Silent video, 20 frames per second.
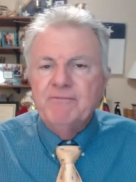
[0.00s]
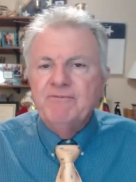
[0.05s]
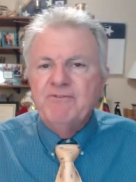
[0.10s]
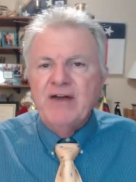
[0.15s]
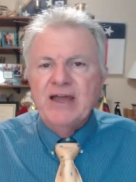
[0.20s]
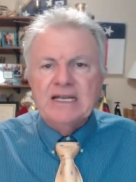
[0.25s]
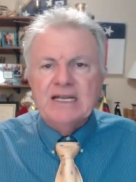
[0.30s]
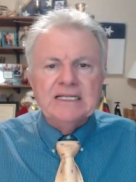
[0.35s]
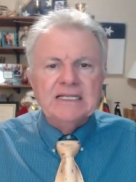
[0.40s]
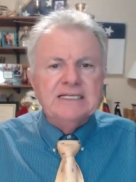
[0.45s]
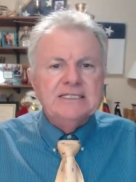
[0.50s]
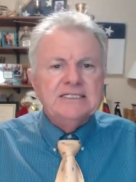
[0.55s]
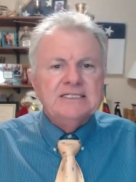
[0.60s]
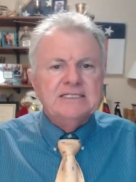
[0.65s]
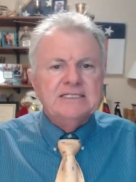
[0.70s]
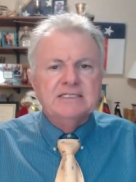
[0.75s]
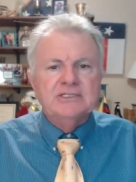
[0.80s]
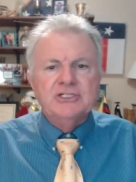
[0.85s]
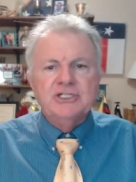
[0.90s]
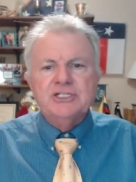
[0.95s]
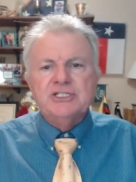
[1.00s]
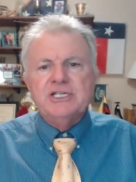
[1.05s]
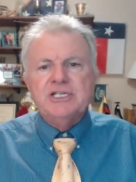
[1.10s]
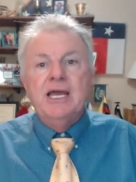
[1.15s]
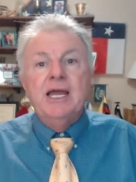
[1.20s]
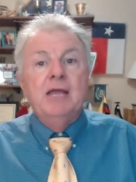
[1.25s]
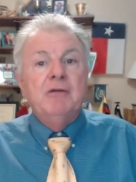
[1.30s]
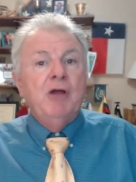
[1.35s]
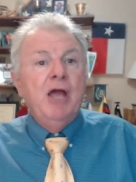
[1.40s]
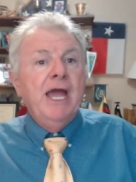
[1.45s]
fatalists and just
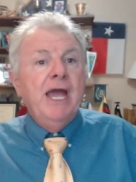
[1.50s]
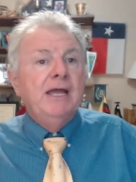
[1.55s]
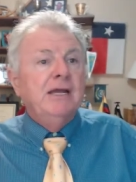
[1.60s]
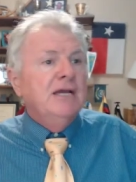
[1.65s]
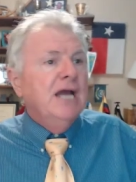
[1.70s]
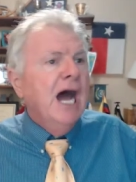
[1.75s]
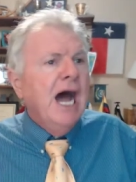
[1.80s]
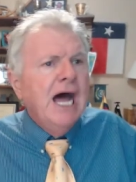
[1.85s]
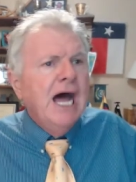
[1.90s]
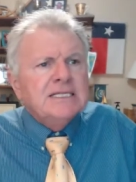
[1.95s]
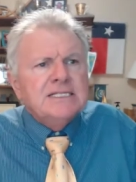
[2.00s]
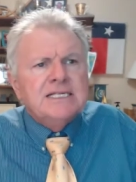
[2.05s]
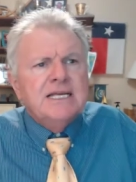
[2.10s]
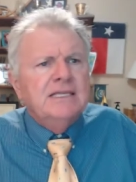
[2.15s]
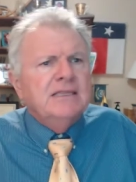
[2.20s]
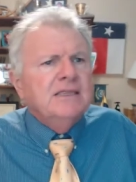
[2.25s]
say, hey, God sent